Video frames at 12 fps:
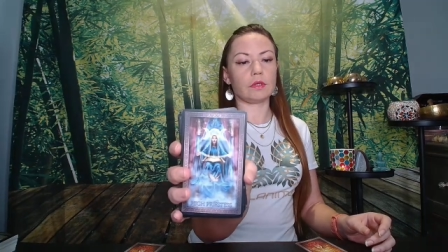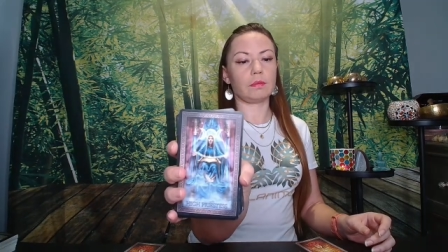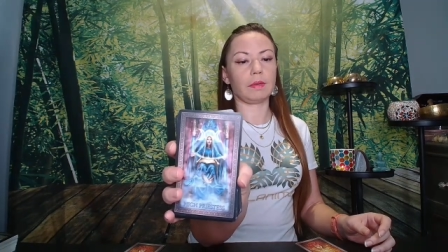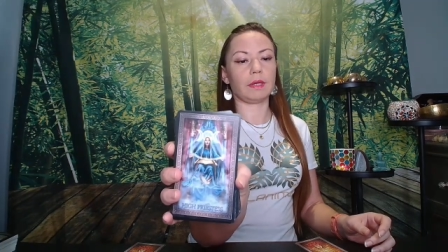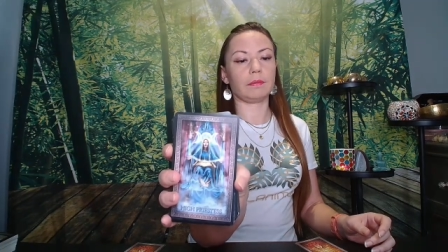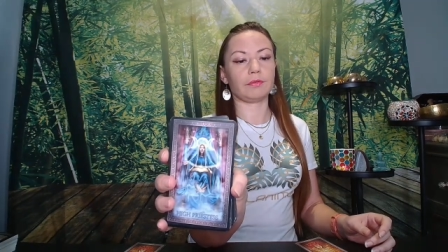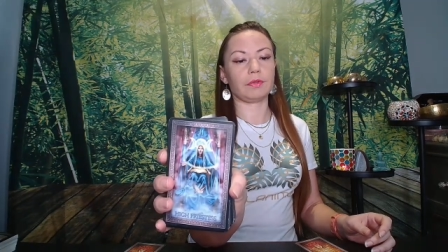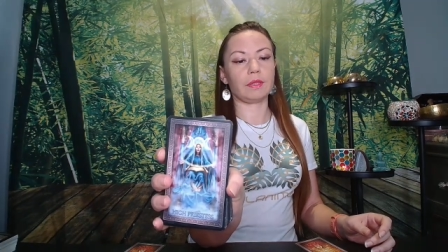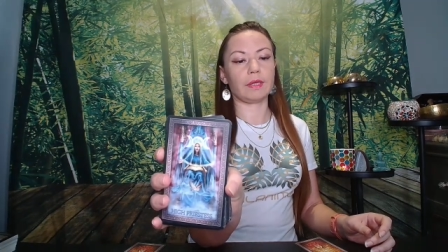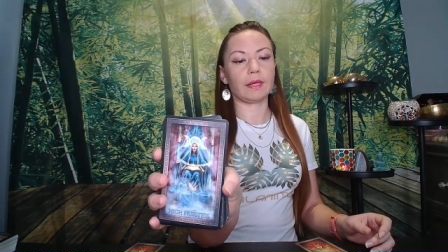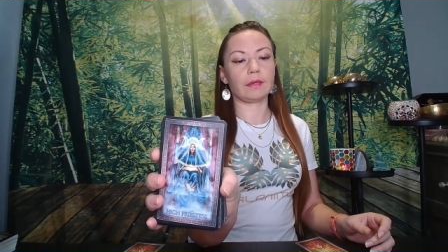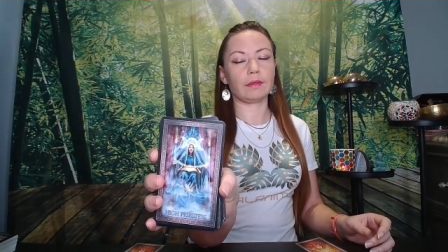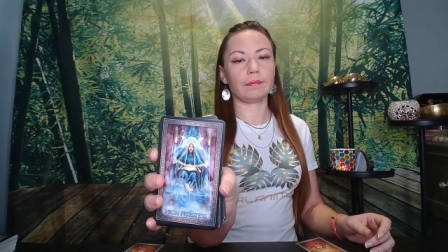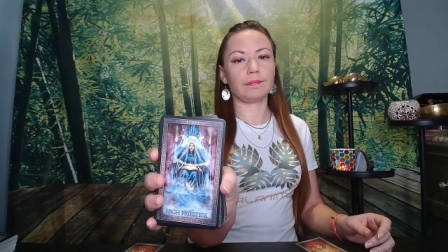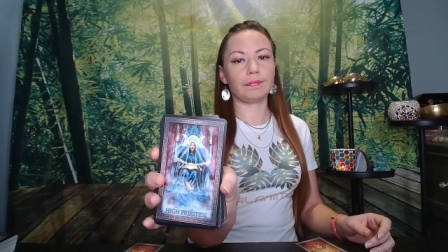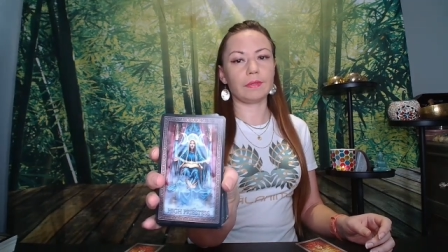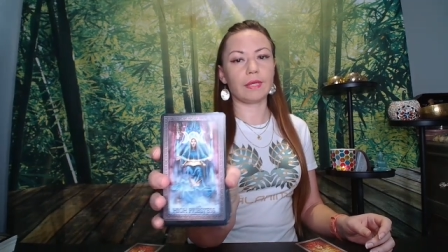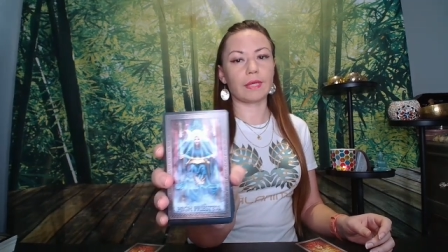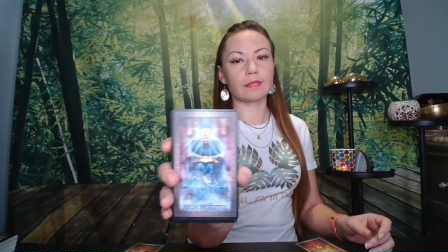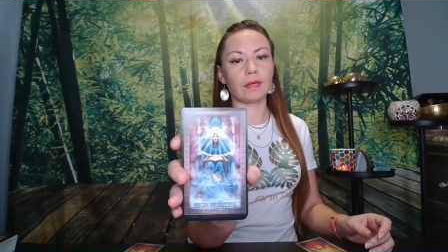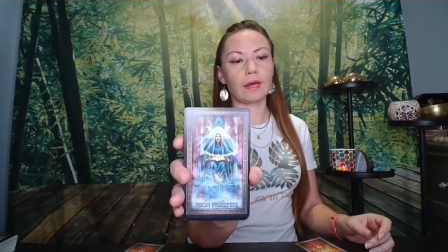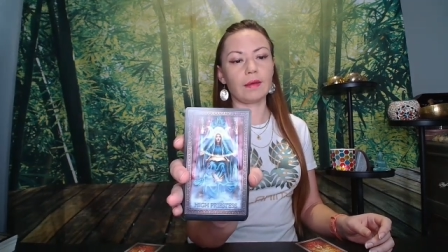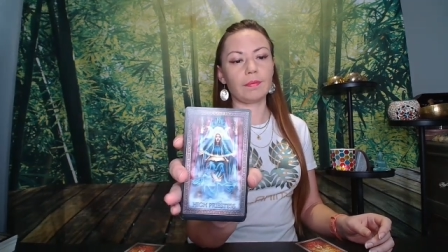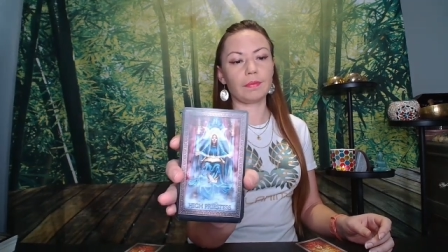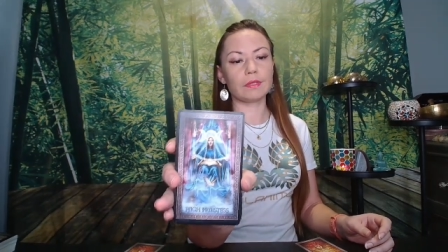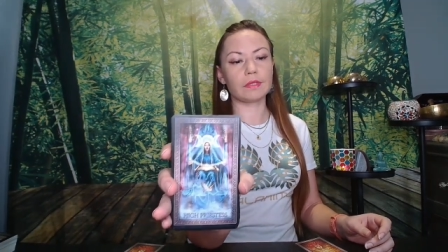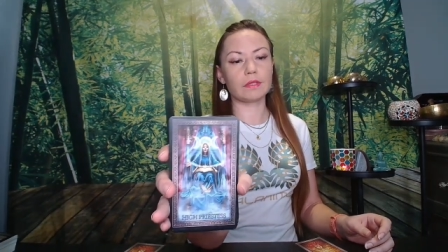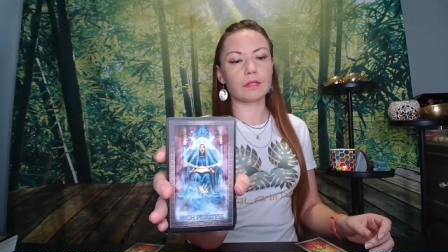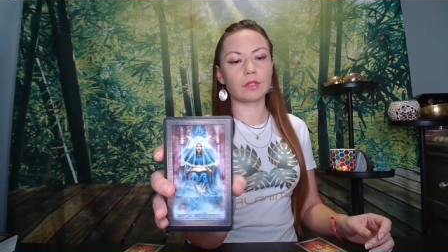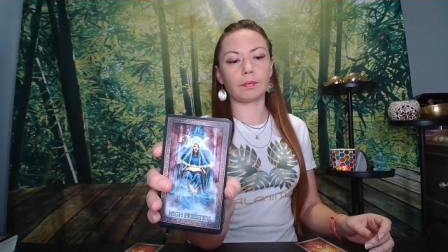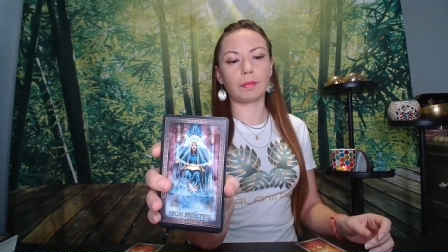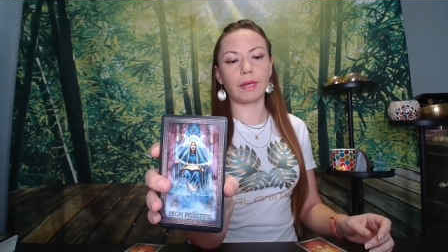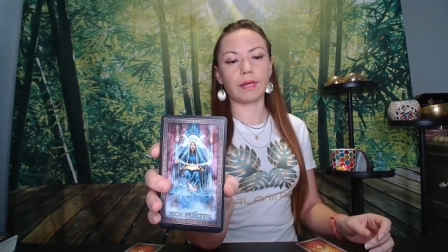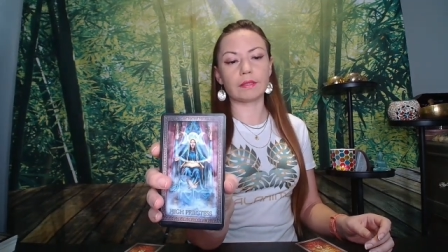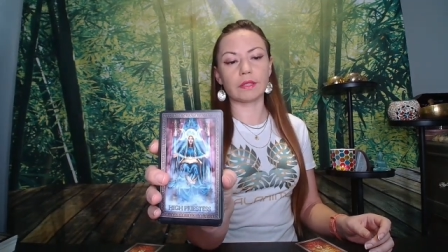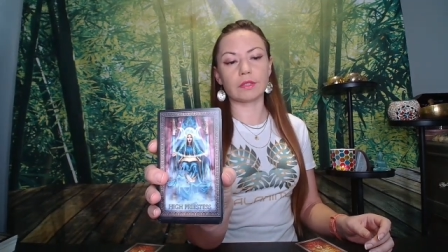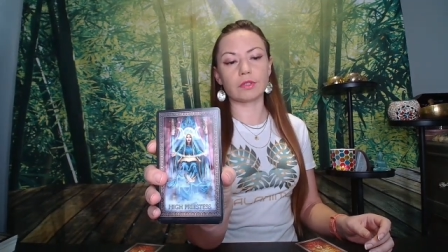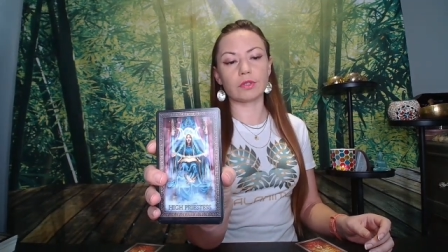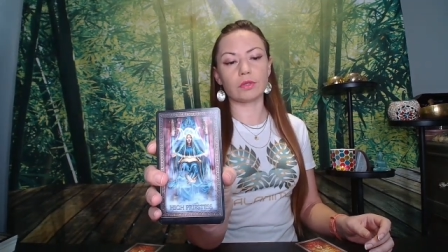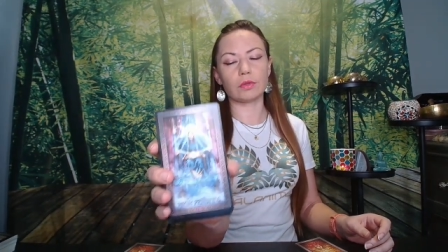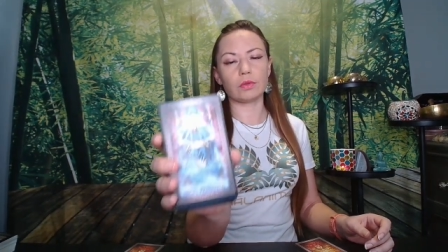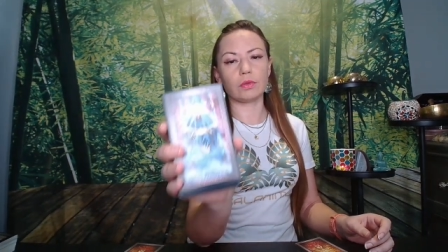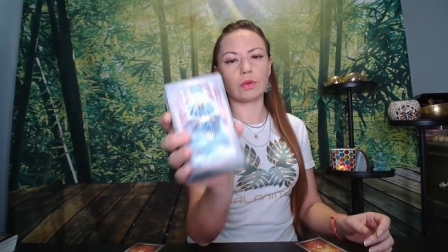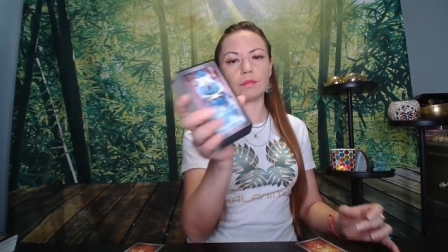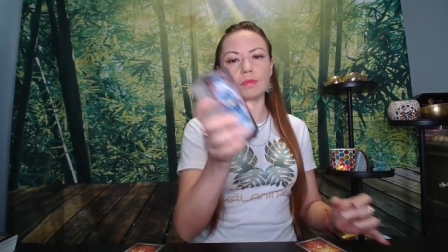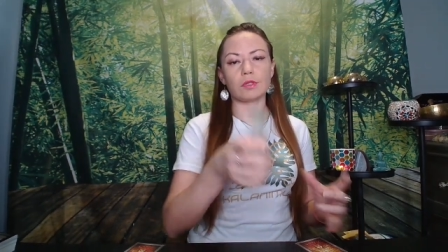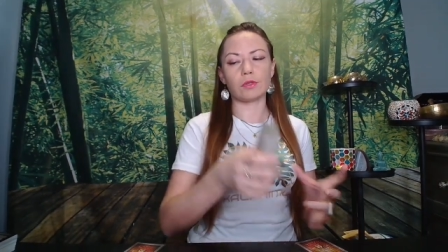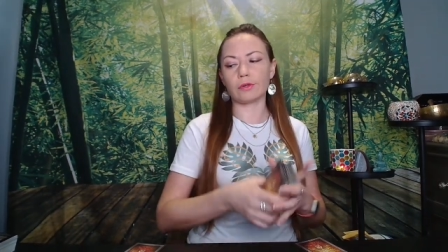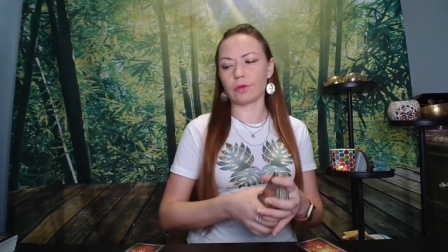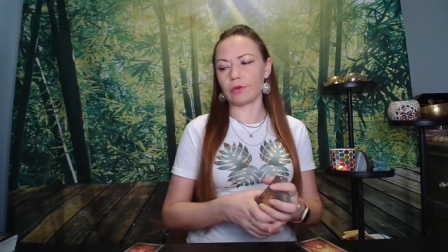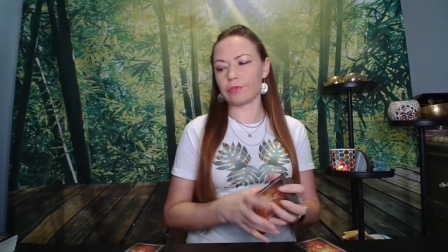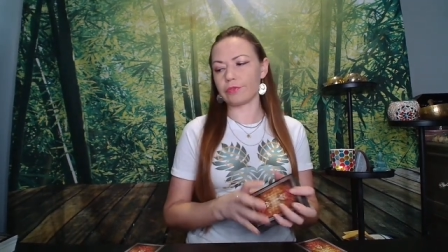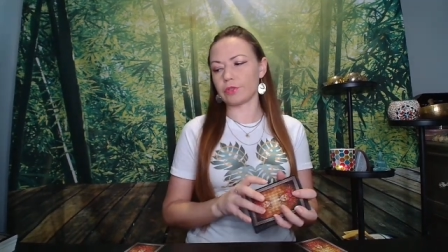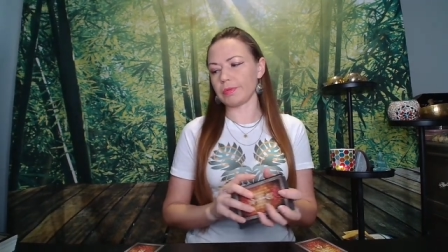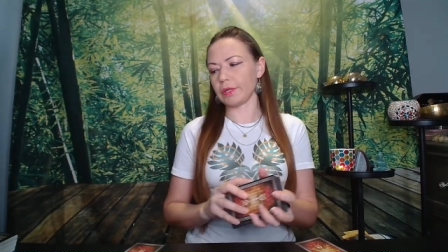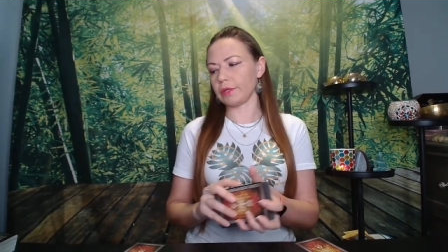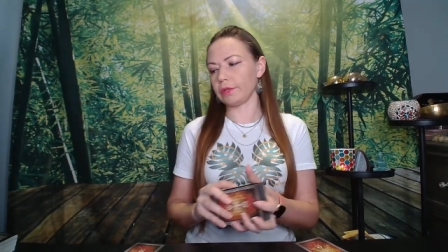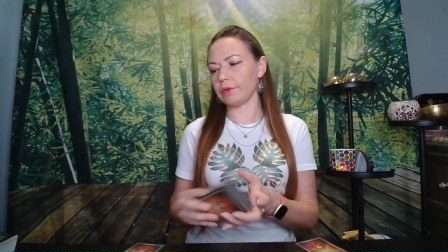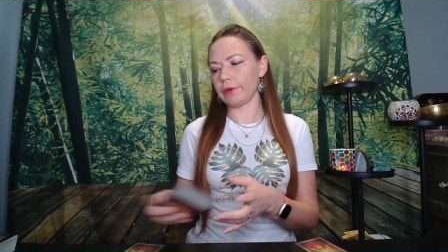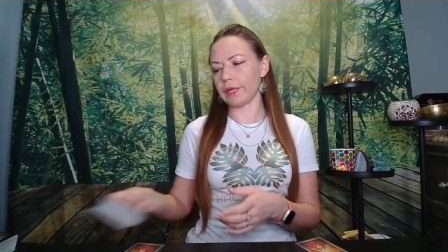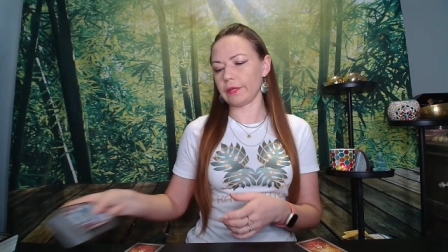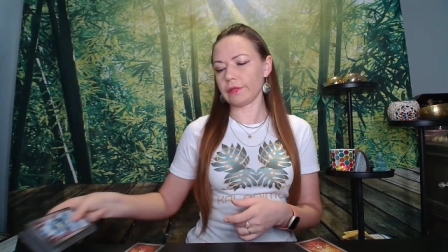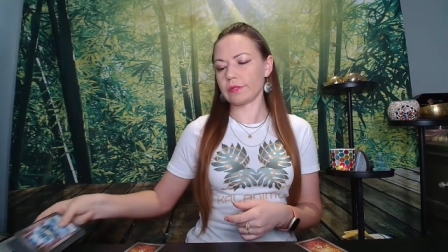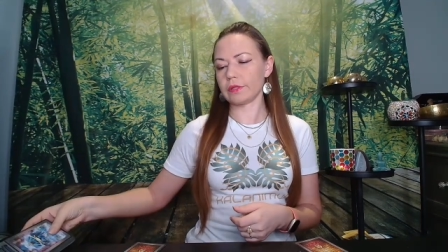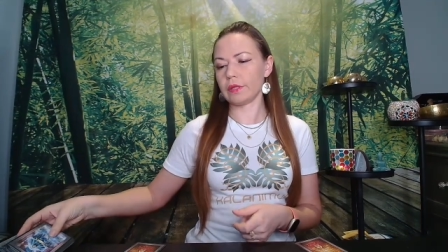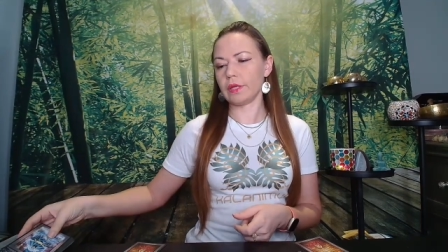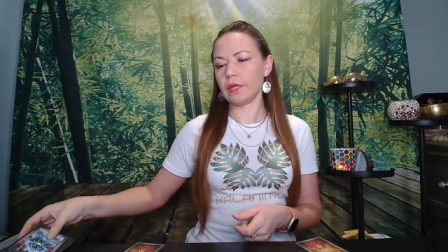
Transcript: at the bottom of the deck. Yes, the High Priestess reminds us to observe, to be curious,